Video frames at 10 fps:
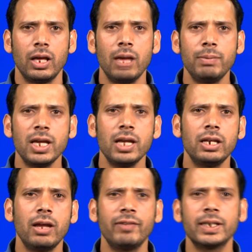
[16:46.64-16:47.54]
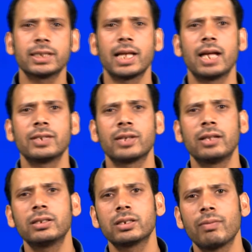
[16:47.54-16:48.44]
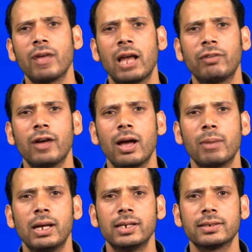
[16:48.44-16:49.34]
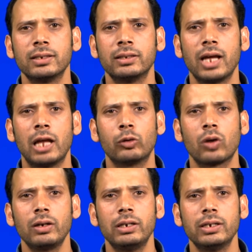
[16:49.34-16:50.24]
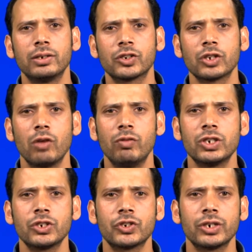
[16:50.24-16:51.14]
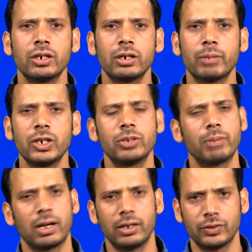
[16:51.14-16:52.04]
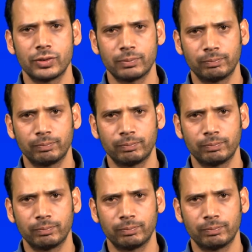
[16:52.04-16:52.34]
ABA inhibits the synthesis of alpha amylase in the aleurone layers which is triggered by gibberellins.